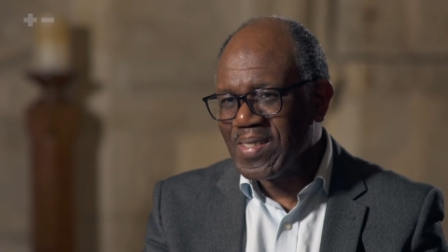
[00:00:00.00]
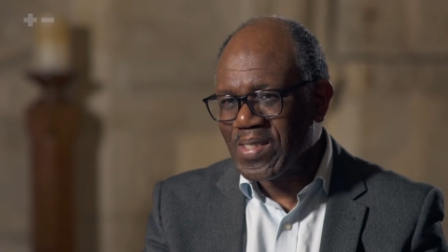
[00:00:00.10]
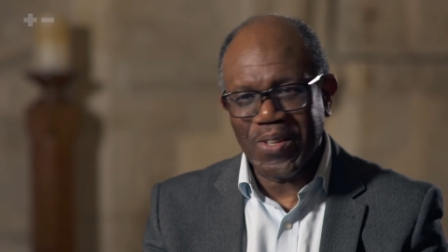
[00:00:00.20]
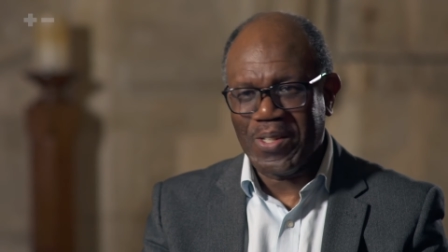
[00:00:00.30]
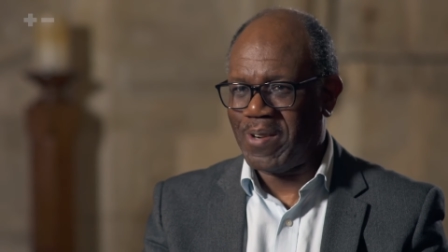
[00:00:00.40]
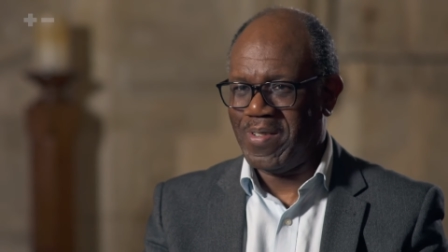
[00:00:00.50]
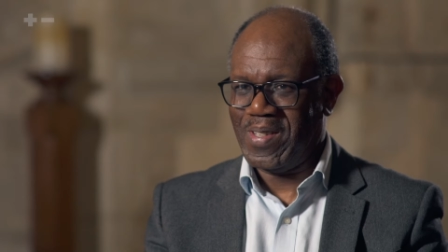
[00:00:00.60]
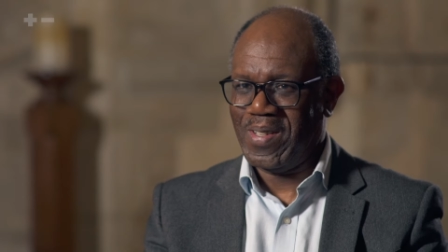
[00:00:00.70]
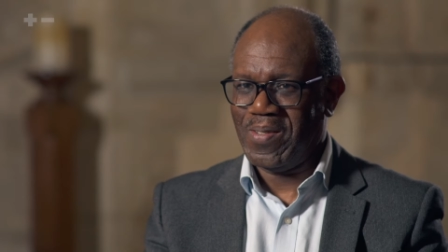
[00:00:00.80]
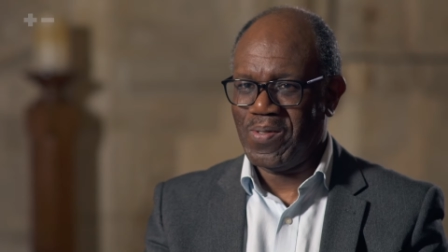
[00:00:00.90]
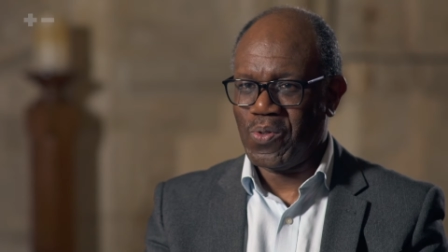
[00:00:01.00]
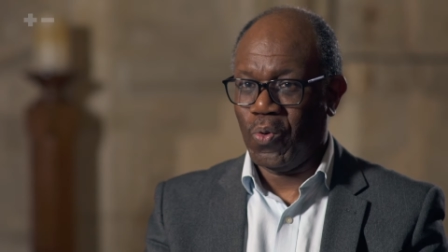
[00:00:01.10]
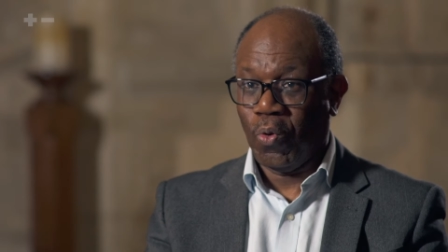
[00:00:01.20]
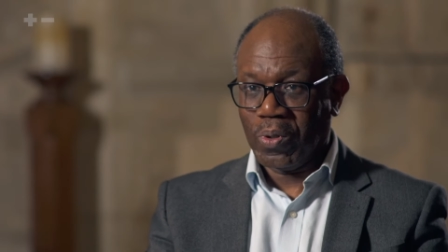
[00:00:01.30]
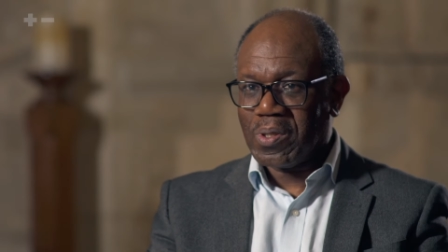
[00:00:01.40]
Certainly Christians
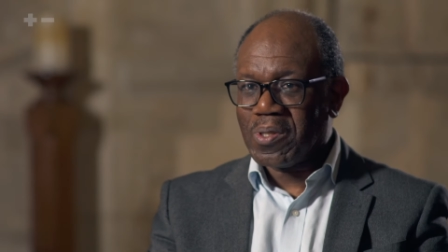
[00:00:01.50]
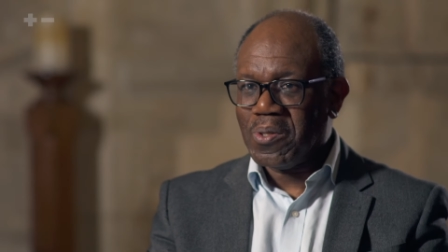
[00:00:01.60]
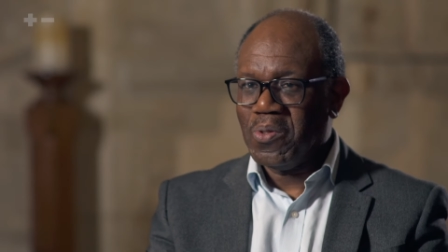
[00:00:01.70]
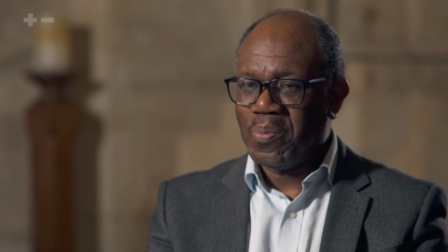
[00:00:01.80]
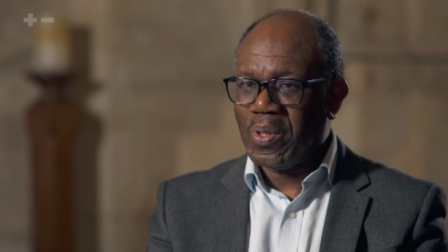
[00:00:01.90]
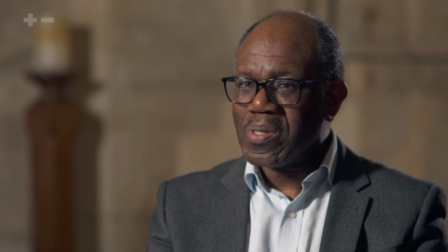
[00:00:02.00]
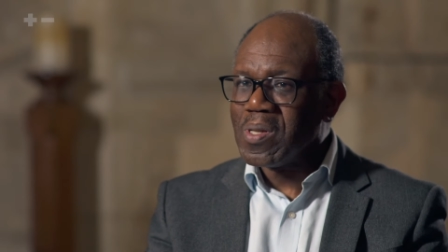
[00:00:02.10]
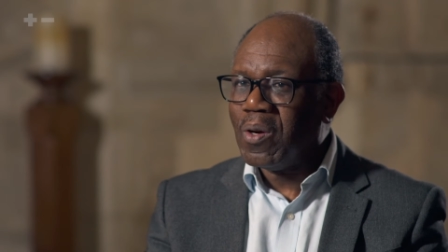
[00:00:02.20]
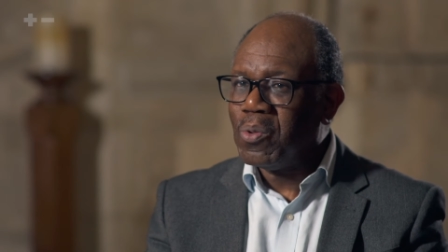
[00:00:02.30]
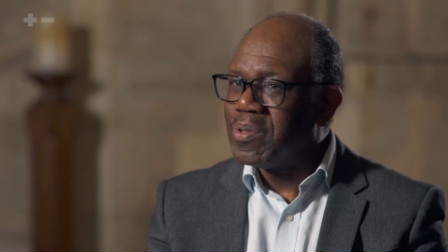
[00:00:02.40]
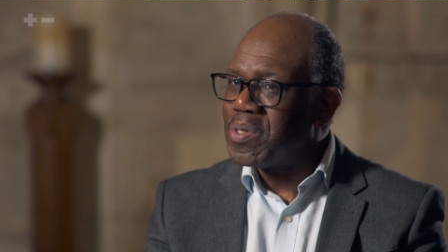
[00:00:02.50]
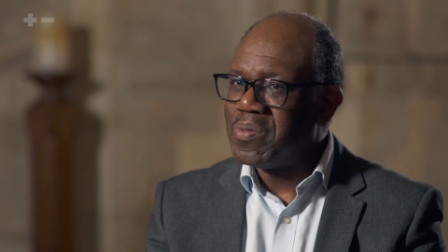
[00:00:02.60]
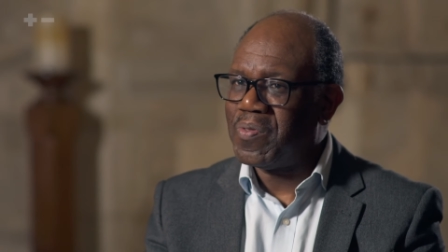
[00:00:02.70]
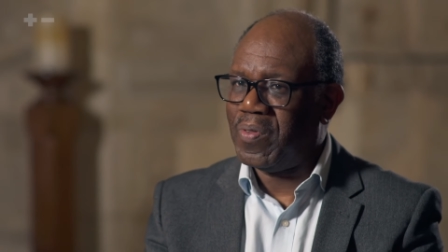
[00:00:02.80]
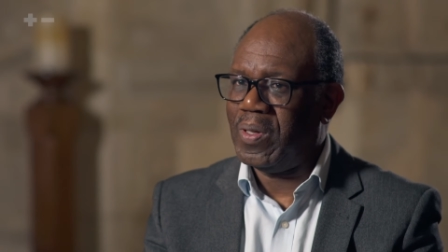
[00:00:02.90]
ought to, because our whole
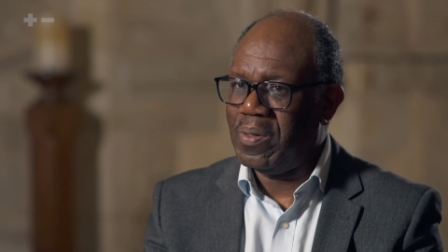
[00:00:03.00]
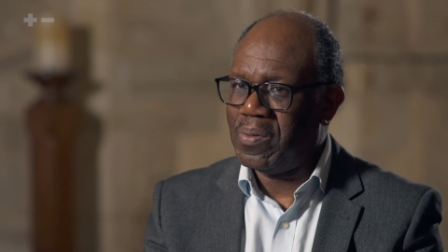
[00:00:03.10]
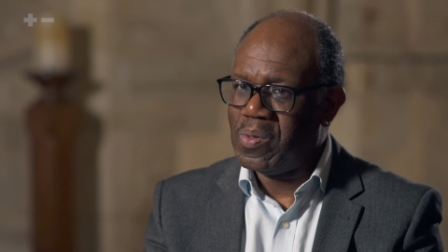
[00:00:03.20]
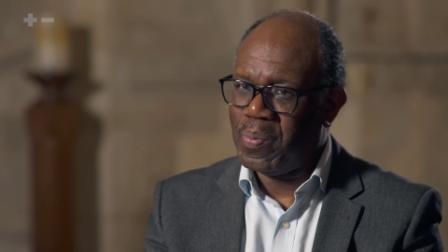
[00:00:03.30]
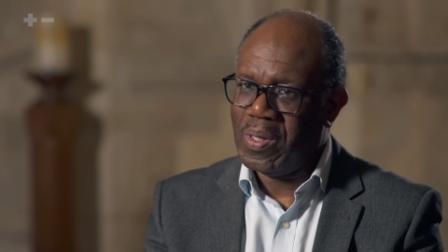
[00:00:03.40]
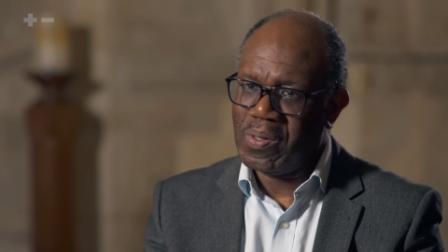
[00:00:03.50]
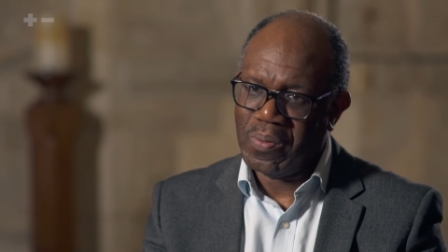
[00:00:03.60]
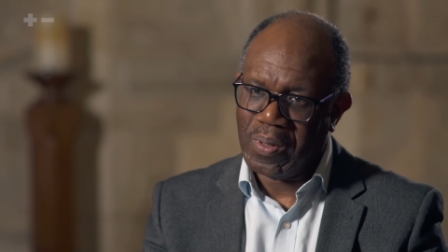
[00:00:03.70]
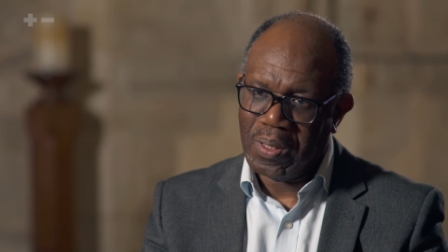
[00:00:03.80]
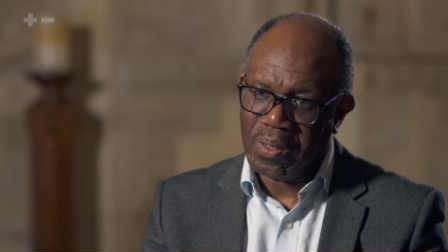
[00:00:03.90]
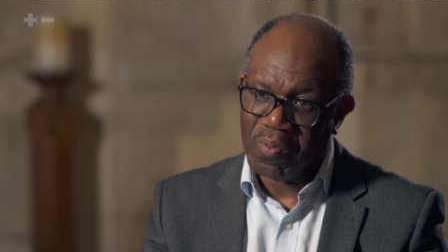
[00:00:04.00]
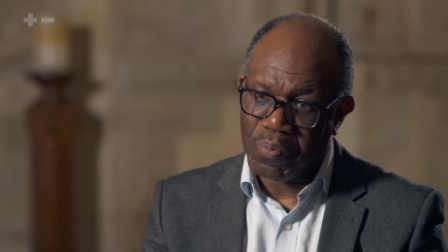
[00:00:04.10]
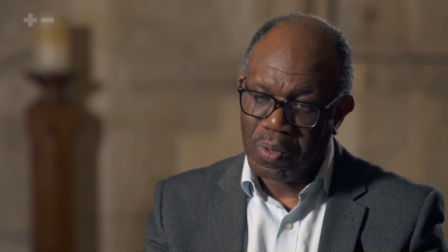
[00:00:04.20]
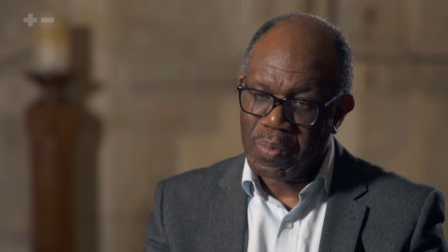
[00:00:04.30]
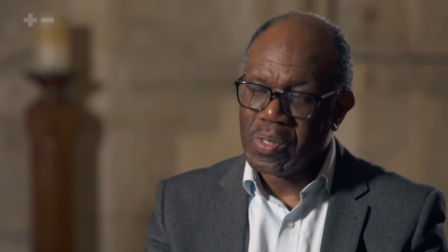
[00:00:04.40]
Christian faith is based on the idea of
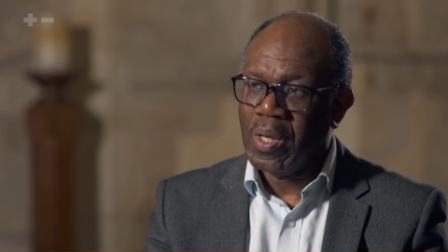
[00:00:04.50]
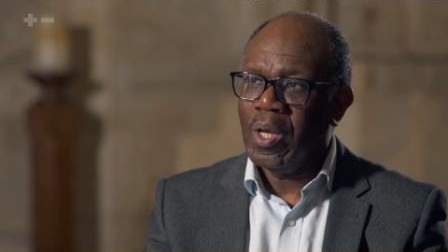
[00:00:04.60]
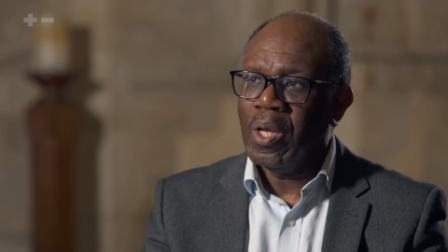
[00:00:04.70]
promise.